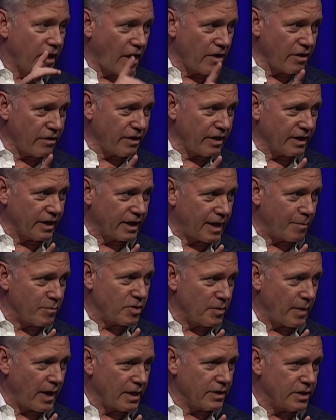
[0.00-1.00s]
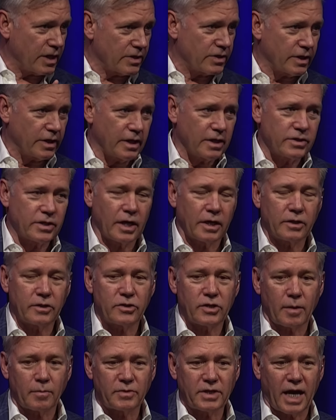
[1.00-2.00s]
The other thing that comes to mind, Jesse, is
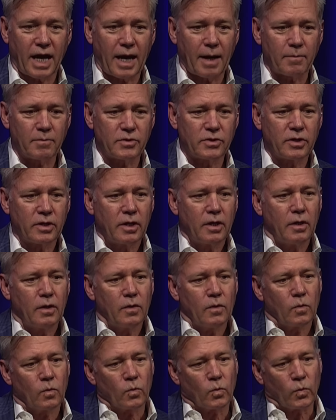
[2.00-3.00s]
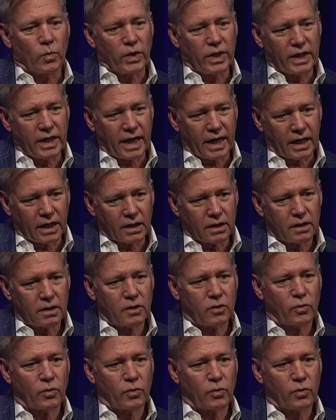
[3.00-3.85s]
that sometimes we get uh,